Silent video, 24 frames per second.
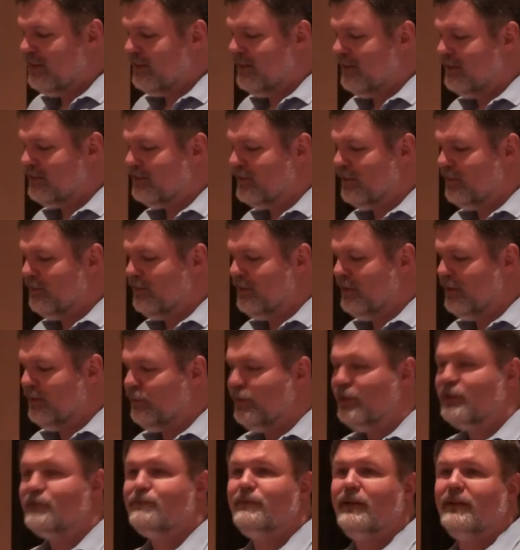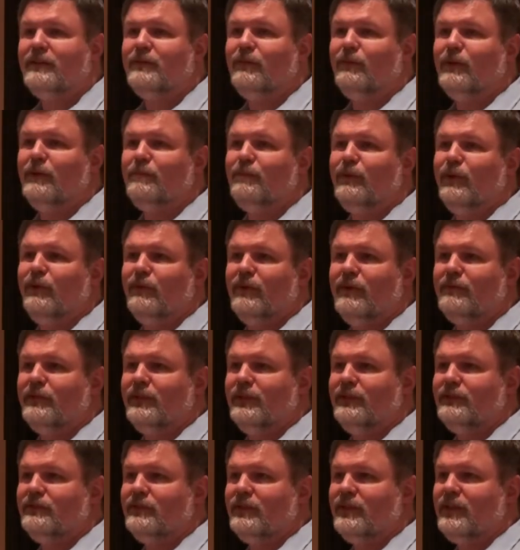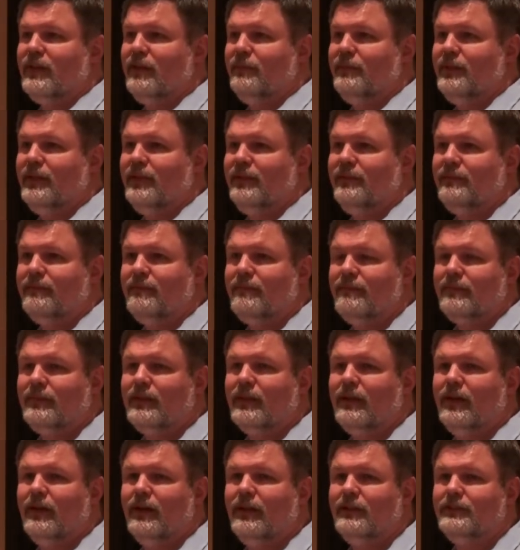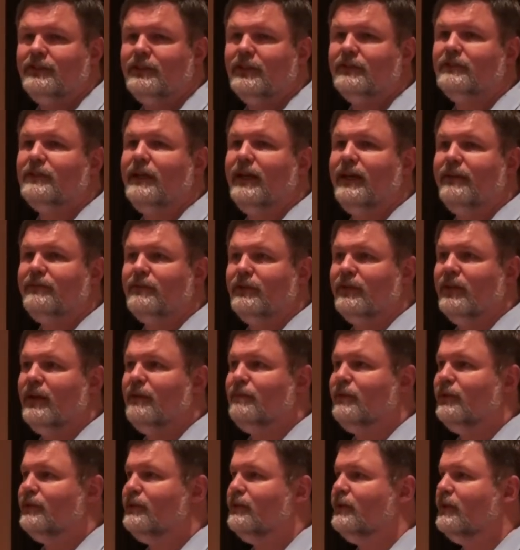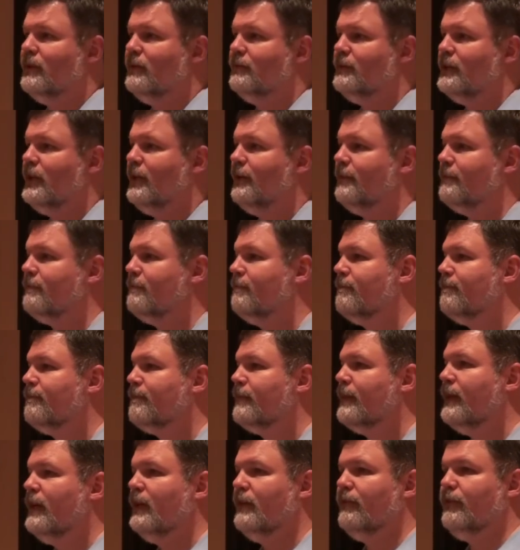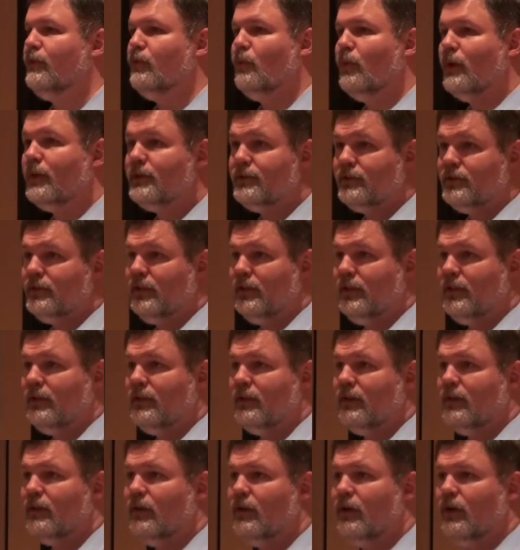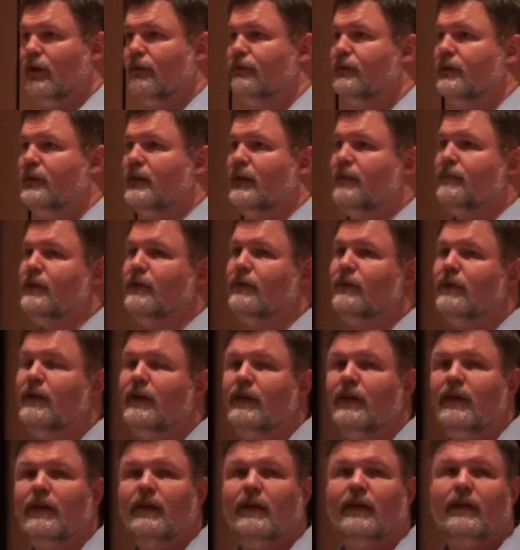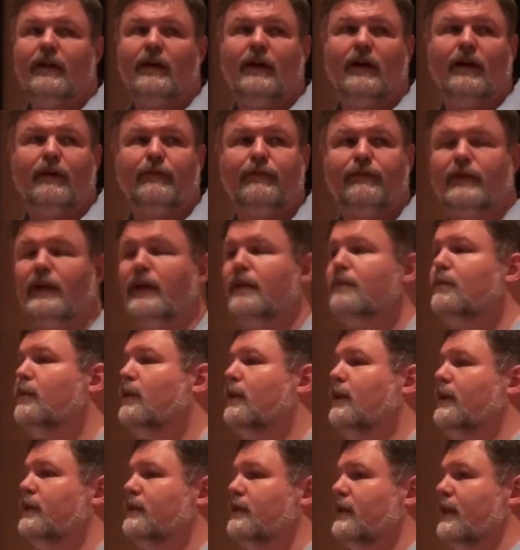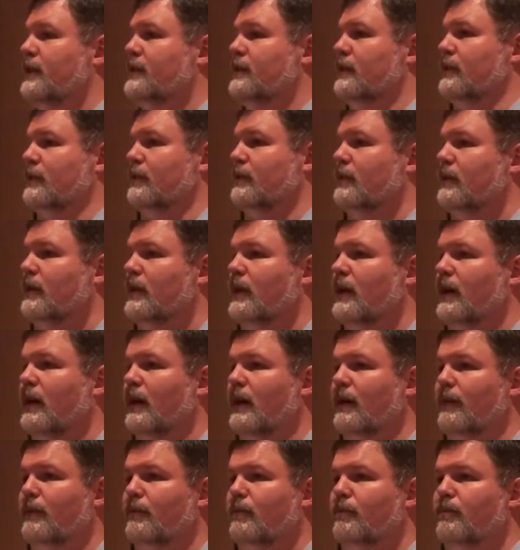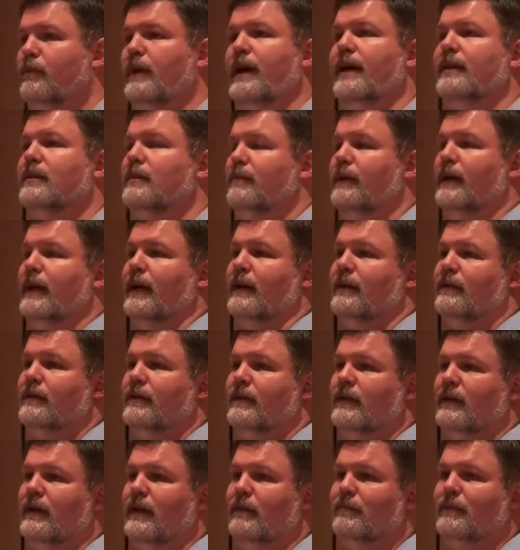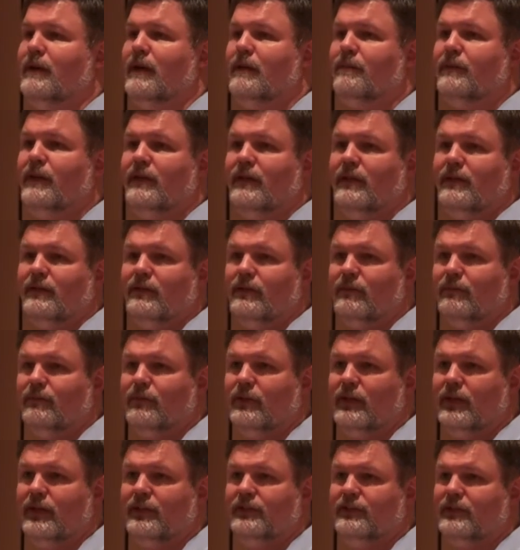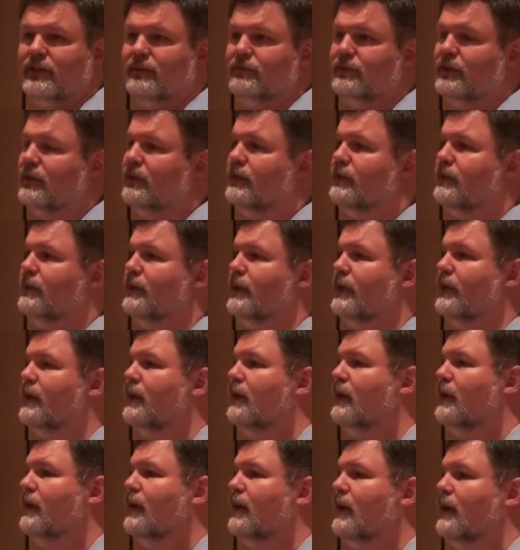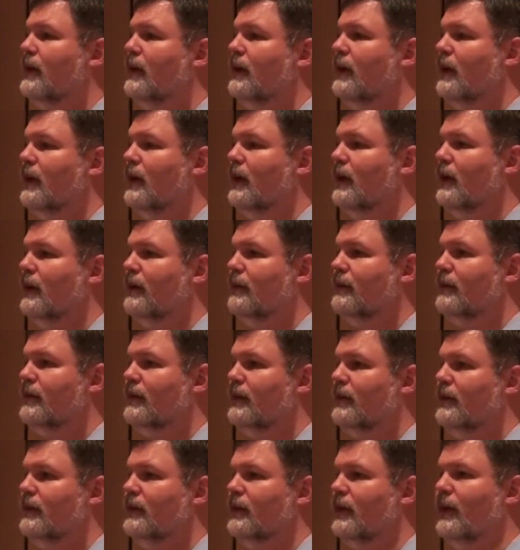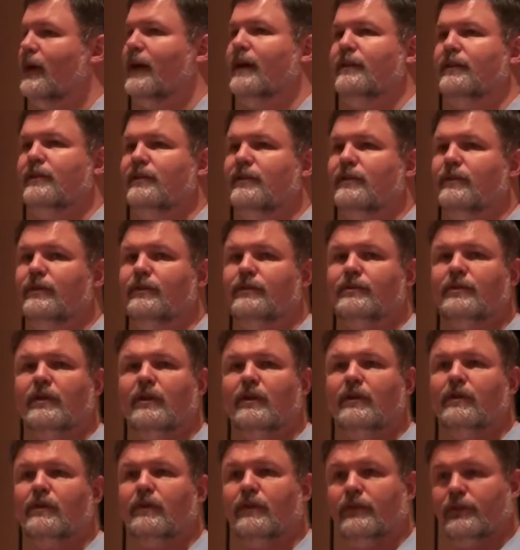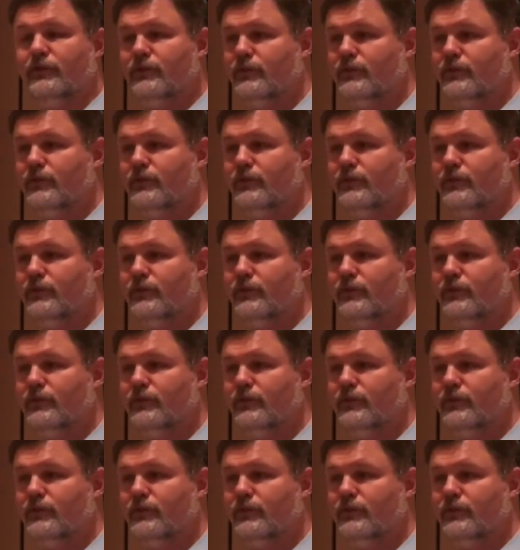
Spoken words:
It's going to be, we expect the 1.1 release to come in just after 9.2 comes out. You know, if you want to see O4W, Friday morning sessions, back to back. Bob Catalano and Brian Chomsky are doing, you know, how to use all the